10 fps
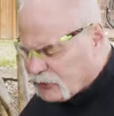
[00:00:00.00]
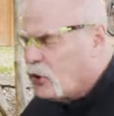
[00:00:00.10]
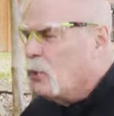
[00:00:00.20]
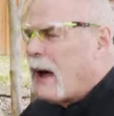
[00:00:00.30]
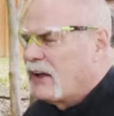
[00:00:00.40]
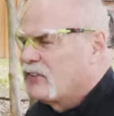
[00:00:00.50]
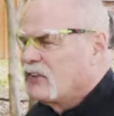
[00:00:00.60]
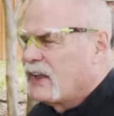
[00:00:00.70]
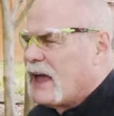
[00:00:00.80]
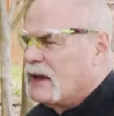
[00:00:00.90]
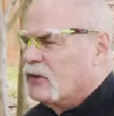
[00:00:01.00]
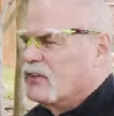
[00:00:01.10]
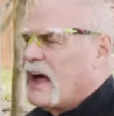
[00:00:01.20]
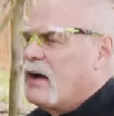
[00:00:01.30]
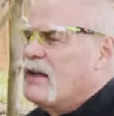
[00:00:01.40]
two boxes of candles.
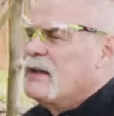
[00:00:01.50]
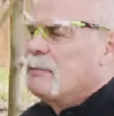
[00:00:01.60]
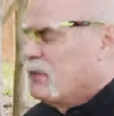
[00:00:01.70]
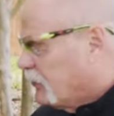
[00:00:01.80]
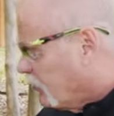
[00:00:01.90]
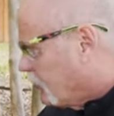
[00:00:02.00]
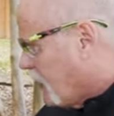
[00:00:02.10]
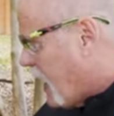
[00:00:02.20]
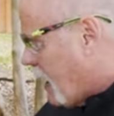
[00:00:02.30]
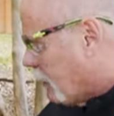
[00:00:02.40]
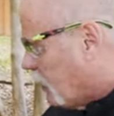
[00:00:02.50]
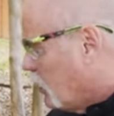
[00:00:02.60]
Now, this is phenomenal.